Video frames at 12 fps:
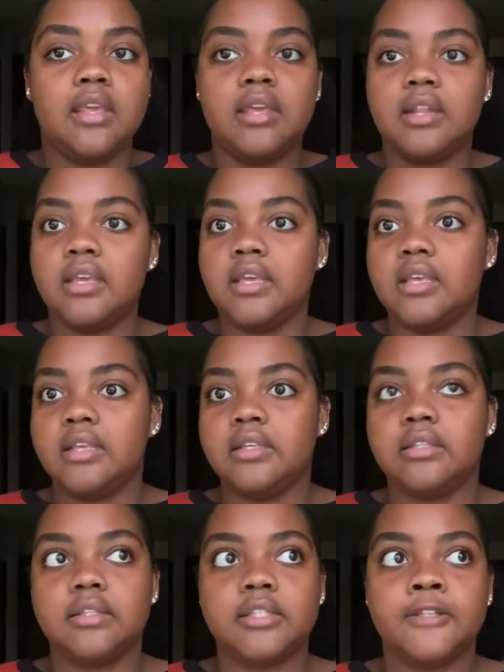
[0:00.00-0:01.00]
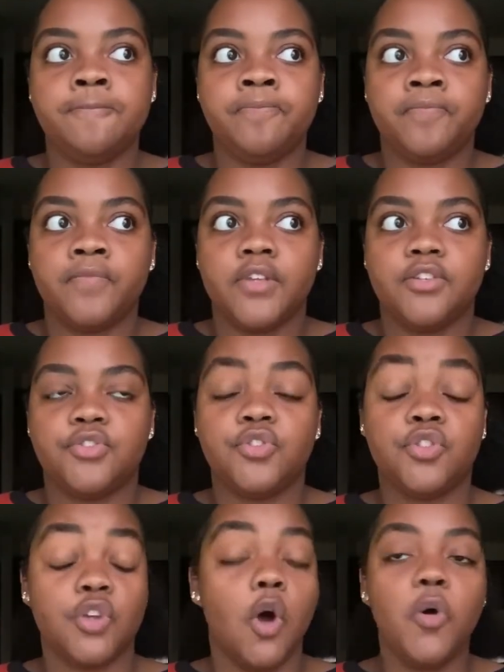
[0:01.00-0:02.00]
it is
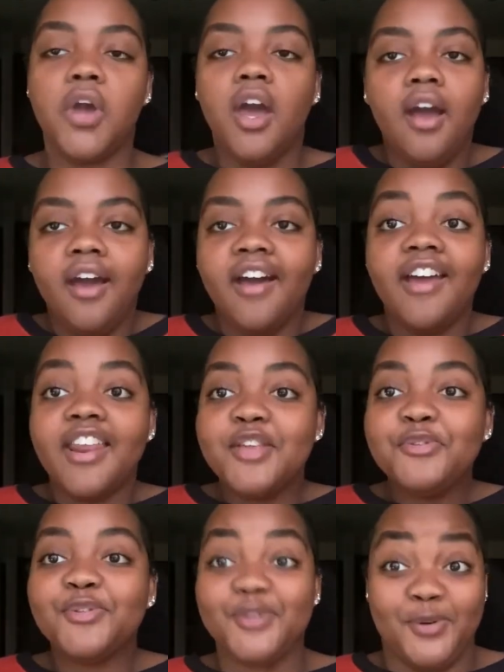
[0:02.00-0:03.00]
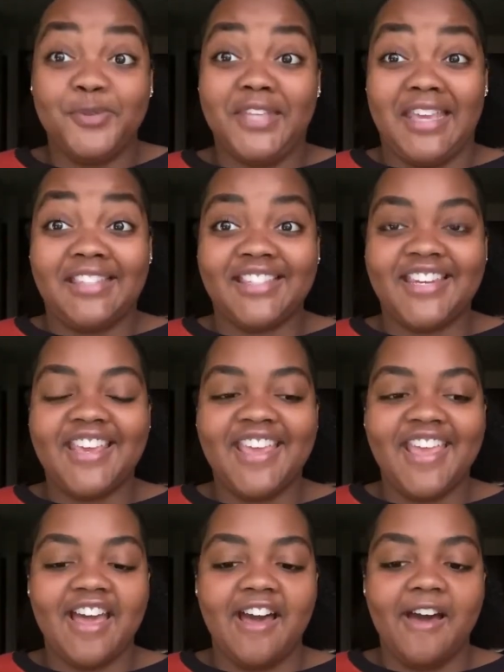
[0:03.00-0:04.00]
so good and so
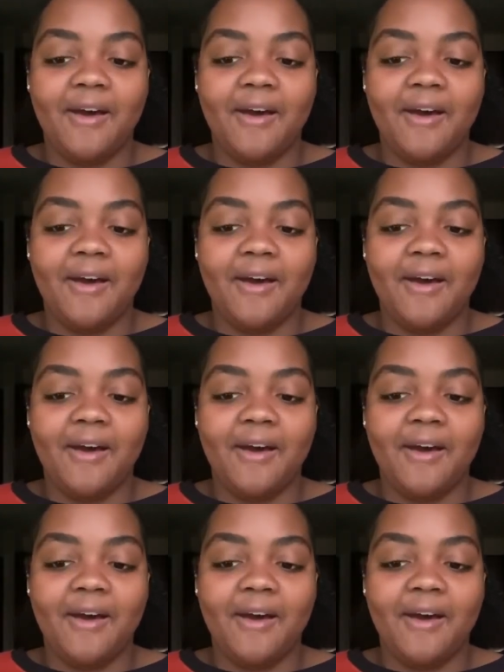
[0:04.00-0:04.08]
tasty.